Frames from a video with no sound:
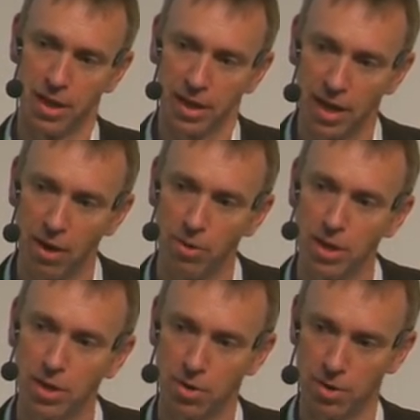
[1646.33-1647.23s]

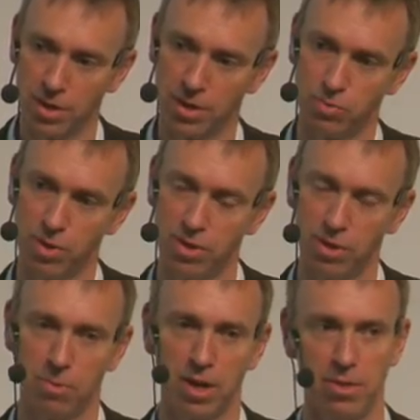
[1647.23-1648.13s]
carrying colleagues with
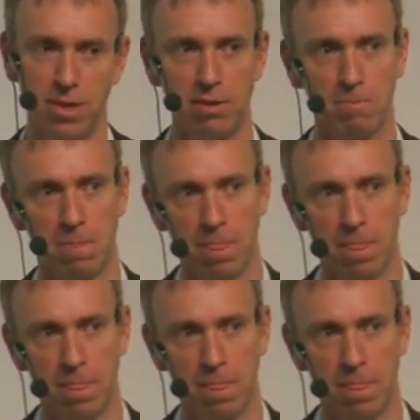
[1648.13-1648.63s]
them. And I think